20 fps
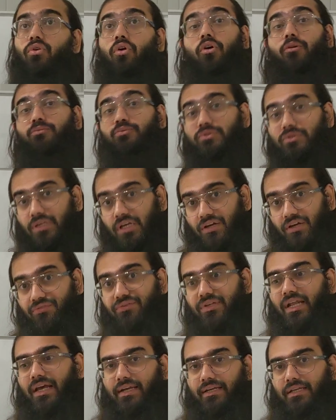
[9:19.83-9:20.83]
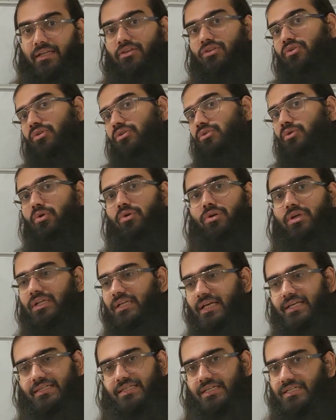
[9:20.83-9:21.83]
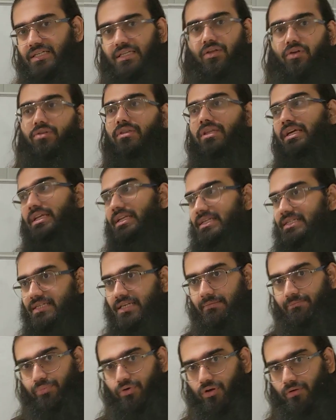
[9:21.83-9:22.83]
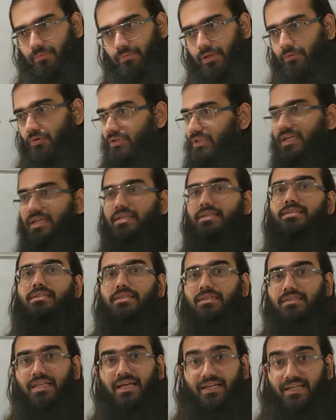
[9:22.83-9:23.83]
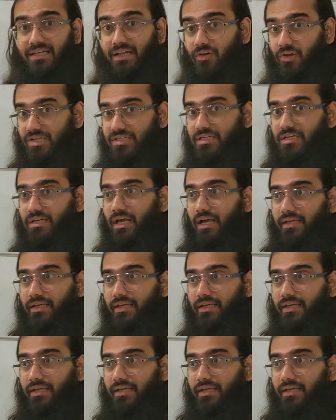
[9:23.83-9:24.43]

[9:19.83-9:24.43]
observe that in your organization, or there is a problem, or there is that question.